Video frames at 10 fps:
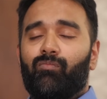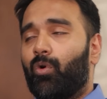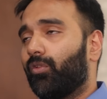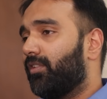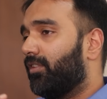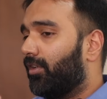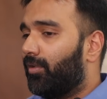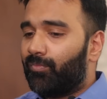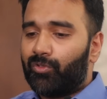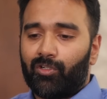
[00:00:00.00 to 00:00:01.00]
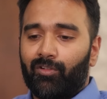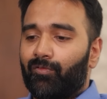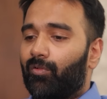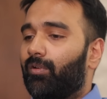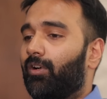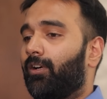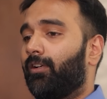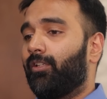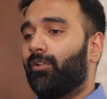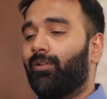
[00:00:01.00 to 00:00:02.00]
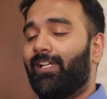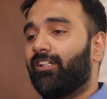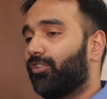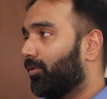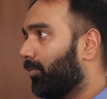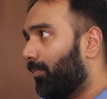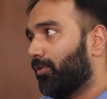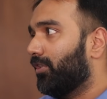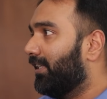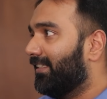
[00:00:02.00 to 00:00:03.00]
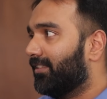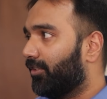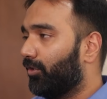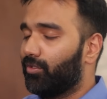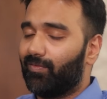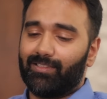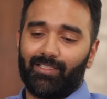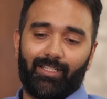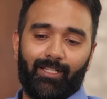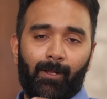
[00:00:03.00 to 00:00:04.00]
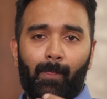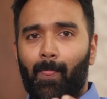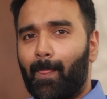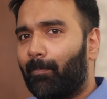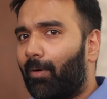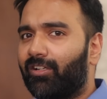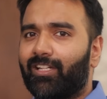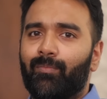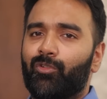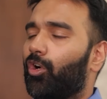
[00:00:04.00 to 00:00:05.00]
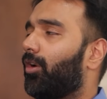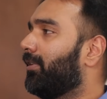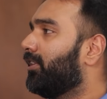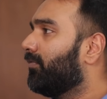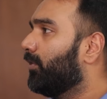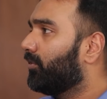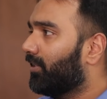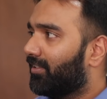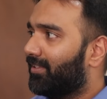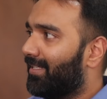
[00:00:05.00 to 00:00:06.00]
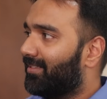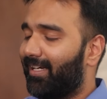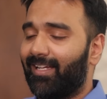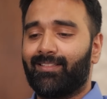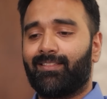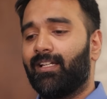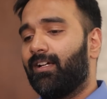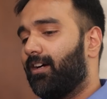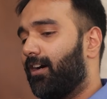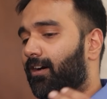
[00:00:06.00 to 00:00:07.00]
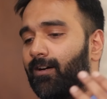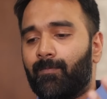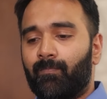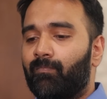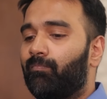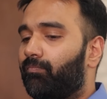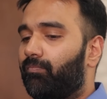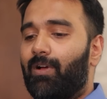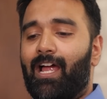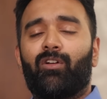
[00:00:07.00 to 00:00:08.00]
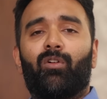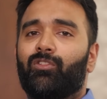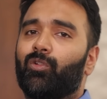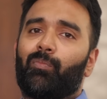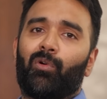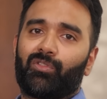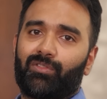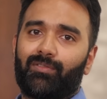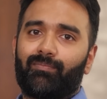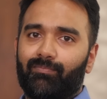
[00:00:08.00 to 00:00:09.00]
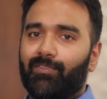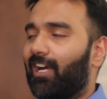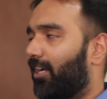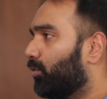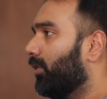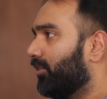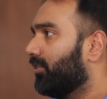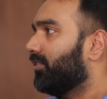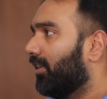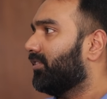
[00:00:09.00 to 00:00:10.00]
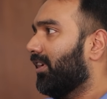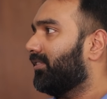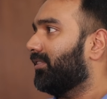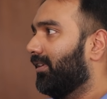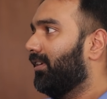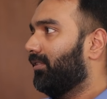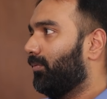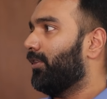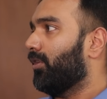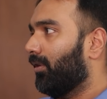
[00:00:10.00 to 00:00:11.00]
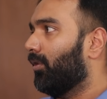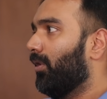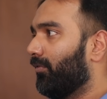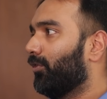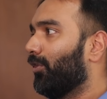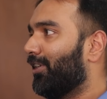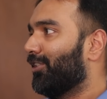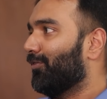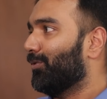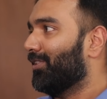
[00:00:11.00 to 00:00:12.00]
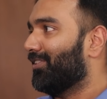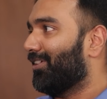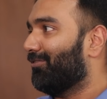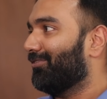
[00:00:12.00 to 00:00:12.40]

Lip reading: both in terms of leadership opportunities at the university, part-time job interview success rates, and also post-graduation success when you're going through your interviews and stuff.